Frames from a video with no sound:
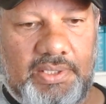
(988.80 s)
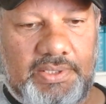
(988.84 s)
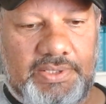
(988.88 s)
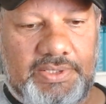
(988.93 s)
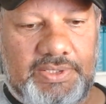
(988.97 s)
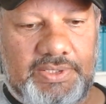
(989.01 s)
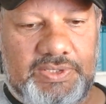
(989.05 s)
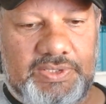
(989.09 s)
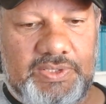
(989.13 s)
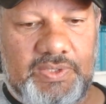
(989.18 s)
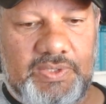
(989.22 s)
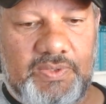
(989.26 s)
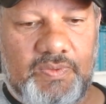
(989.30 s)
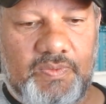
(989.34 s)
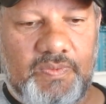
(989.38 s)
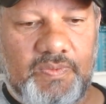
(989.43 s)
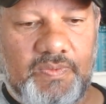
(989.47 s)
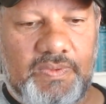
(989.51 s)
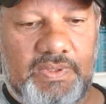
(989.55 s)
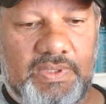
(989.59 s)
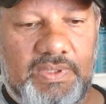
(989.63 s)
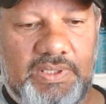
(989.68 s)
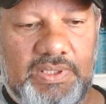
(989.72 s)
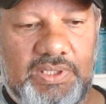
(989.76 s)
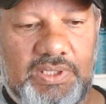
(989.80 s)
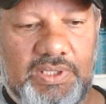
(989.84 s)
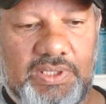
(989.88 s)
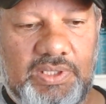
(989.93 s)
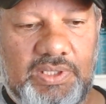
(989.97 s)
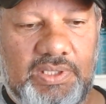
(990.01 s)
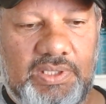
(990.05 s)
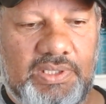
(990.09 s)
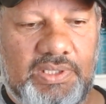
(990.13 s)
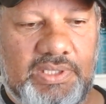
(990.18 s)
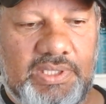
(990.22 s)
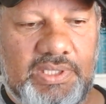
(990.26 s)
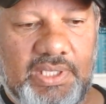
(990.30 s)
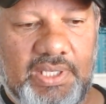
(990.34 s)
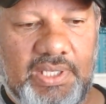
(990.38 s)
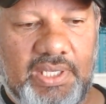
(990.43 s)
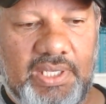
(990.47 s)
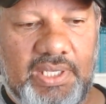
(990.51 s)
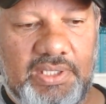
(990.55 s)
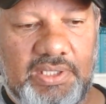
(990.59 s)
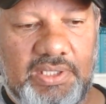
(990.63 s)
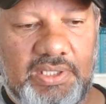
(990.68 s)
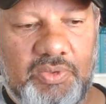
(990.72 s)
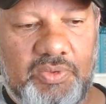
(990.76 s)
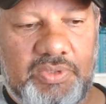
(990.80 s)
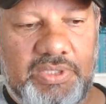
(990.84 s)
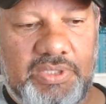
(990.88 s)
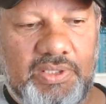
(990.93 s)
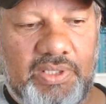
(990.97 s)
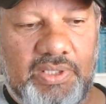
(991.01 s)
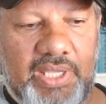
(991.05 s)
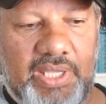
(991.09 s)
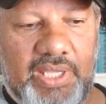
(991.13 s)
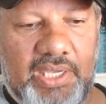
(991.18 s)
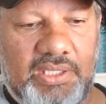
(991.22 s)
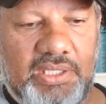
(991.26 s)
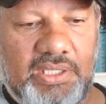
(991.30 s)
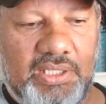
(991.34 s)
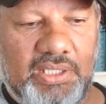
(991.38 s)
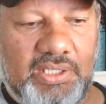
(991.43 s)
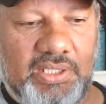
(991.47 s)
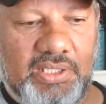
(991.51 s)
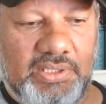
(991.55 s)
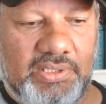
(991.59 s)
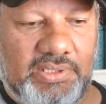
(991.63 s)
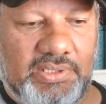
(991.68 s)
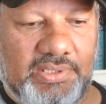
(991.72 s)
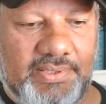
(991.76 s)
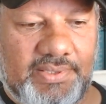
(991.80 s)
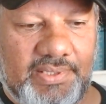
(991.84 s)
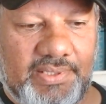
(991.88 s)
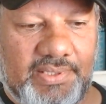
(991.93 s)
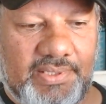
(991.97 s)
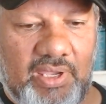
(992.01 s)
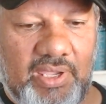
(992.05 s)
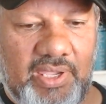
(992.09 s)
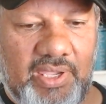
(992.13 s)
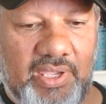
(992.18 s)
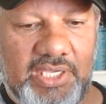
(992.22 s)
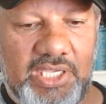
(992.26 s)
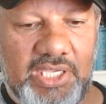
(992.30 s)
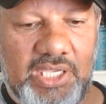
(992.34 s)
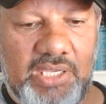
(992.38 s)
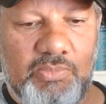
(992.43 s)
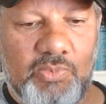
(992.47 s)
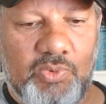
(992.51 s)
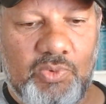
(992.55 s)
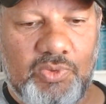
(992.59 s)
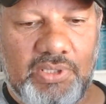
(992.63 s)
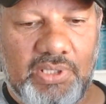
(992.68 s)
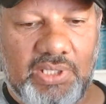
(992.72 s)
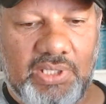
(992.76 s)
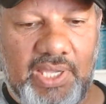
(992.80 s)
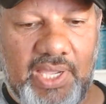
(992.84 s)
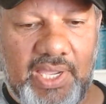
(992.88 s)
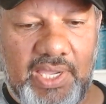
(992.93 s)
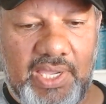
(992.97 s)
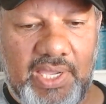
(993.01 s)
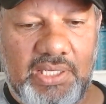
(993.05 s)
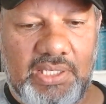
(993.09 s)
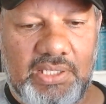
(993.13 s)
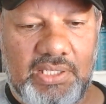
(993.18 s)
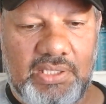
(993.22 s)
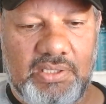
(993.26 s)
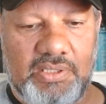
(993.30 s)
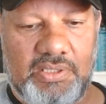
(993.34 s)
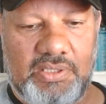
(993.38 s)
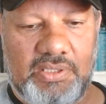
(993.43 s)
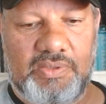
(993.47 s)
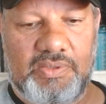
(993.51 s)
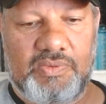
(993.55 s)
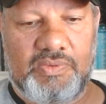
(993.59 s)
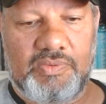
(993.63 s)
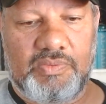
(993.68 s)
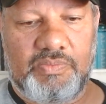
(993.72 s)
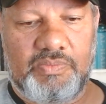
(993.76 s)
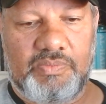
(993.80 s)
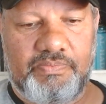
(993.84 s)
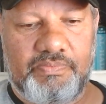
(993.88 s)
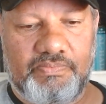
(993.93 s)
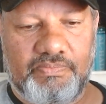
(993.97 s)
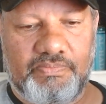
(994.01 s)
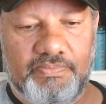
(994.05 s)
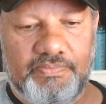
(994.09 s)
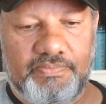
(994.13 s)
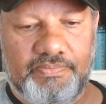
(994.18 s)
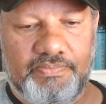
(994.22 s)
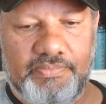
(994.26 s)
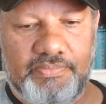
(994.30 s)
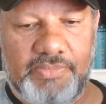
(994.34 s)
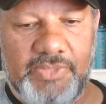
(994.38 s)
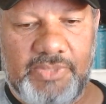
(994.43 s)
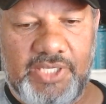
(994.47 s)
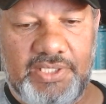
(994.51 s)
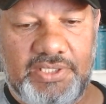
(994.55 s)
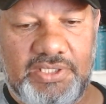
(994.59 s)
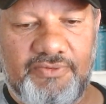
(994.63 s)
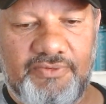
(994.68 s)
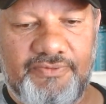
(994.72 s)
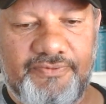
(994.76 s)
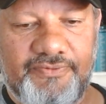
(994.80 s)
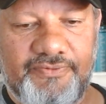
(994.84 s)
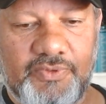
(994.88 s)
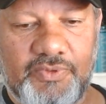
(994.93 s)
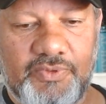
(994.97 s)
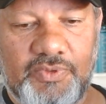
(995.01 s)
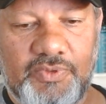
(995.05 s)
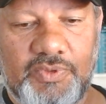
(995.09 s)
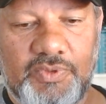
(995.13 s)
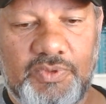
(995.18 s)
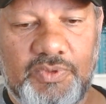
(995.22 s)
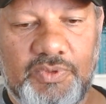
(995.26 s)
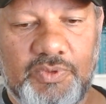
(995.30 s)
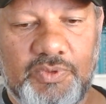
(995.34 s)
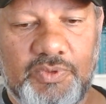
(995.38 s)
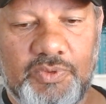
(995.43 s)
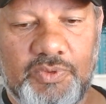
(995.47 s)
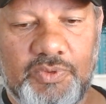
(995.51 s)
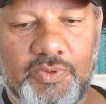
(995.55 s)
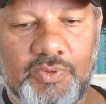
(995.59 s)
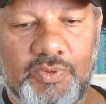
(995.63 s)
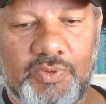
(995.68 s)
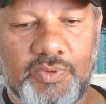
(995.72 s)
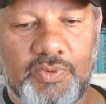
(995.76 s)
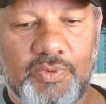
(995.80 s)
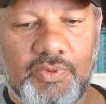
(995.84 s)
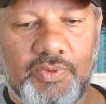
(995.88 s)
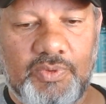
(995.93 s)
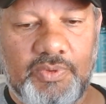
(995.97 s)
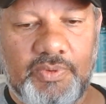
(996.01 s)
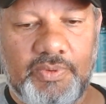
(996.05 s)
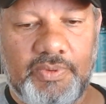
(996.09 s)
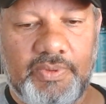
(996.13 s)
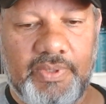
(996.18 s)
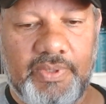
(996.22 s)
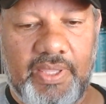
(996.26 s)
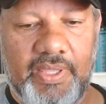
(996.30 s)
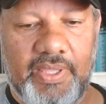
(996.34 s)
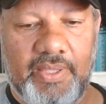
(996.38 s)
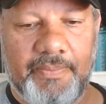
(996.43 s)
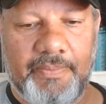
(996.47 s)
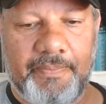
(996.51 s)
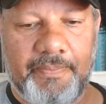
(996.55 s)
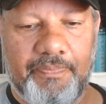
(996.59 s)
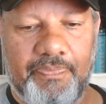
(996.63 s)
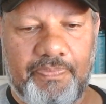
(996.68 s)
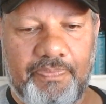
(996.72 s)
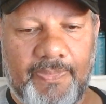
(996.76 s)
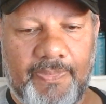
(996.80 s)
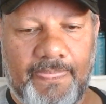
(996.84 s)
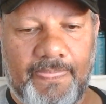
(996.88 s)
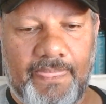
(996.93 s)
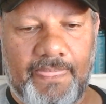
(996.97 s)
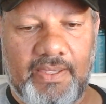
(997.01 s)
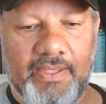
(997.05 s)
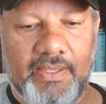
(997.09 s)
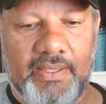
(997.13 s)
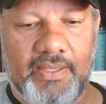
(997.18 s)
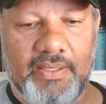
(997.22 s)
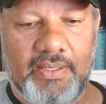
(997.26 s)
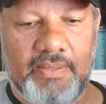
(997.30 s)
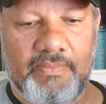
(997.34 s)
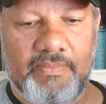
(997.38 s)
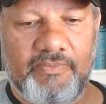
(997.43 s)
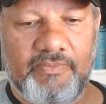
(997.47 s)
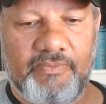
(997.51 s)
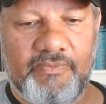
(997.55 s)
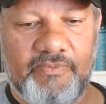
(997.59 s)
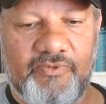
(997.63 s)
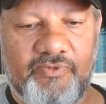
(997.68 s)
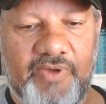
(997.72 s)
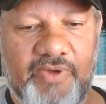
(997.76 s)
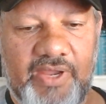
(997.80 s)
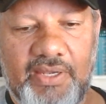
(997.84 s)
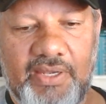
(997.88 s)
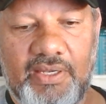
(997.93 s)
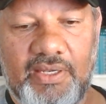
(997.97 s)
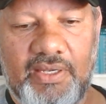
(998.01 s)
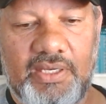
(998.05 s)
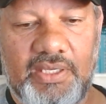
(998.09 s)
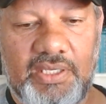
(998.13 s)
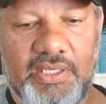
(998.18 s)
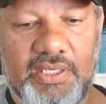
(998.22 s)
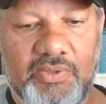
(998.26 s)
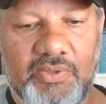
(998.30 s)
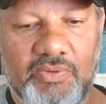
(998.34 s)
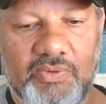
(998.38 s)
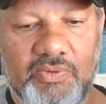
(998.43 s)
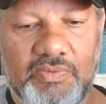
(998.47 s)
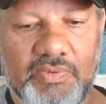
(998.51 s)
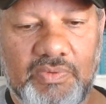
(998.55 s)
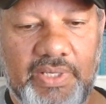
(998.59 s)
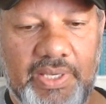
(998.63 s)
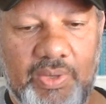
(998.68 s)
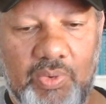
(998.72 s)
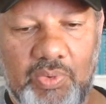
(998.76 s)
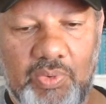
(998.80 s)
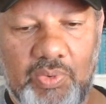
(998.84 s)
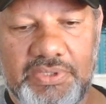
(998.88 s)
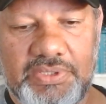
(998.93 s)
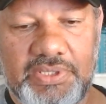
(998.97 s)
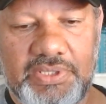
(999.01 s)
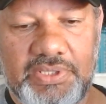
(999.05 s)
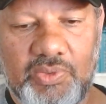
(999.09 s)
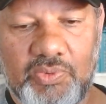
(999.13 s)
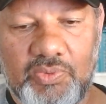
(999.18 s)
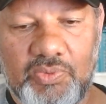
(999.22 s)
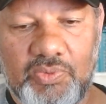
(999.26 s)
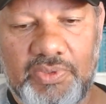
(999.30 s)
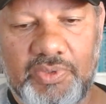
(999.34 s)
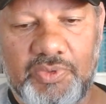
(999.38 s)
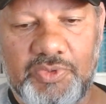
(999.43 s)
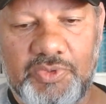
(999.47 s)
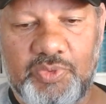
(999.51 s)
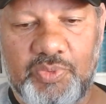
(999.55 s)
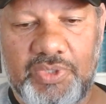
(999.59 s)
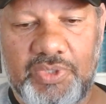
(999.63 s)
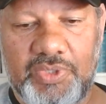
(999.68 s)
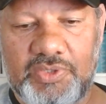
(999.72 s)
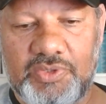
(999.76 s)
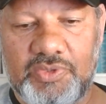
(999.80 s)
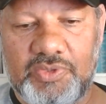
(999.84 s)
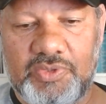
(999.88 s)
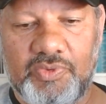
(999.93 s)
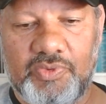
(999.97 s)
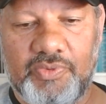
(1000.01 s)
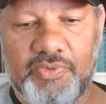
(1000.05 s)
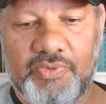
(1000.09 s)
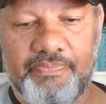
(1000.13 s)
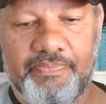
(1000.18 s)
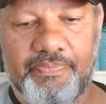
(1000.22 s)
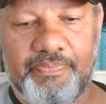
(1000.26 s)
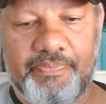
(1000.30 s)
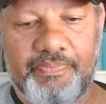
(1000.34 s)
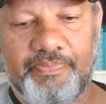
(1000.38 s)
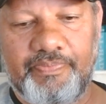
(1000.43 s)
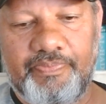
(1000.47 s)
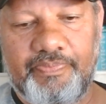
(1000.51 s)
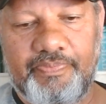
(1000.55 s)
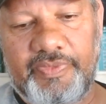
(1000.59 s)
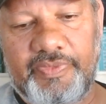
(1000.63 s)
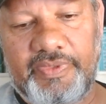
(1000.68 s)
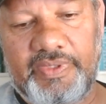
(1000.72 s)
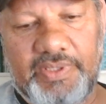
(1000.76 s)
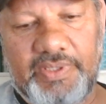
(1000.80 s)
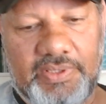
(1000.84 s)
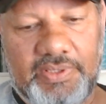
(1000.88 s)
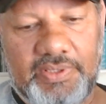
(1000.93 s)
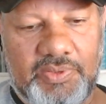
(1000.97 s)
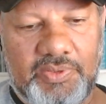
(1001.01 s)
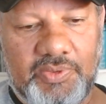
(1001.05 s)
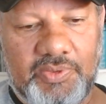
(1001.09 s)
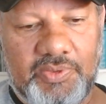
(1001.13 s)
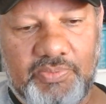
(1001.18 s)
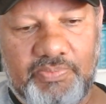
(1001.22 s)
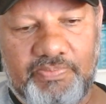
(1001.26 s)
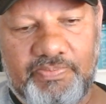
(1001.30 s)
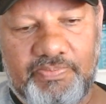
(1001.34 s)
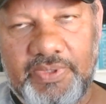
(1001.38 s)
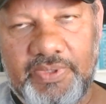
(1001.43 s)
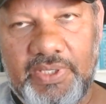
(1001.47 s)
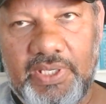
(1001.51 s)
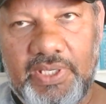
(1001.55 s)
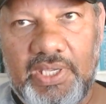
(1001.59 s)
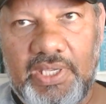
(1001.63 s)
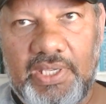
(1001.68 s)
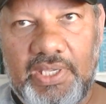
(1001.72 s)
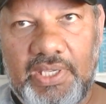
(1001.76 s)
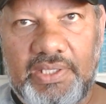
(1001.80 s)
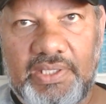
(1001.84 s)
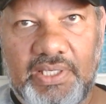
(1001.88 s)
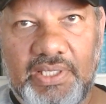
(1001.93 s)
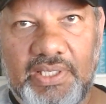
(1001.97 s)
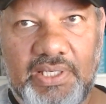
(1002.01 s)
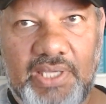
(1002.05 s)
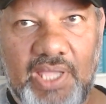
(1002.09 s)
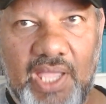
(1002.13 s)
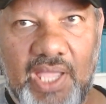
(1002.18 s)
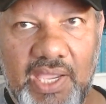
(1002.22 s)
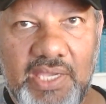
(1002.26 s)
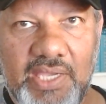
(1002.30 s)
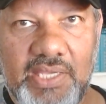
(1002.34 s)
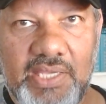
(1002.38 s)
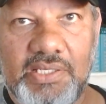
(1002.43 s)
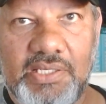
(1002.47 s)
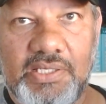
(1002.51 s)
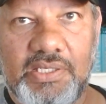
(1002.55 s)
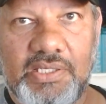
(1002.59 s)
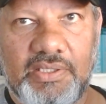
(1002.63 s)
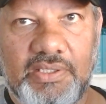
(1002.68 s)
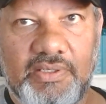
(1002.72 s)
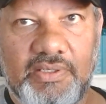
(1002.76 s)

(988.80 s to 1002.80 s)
So you can either the Rahim or the kind or merciful or friendly, or I would say all those words, or you know, the kind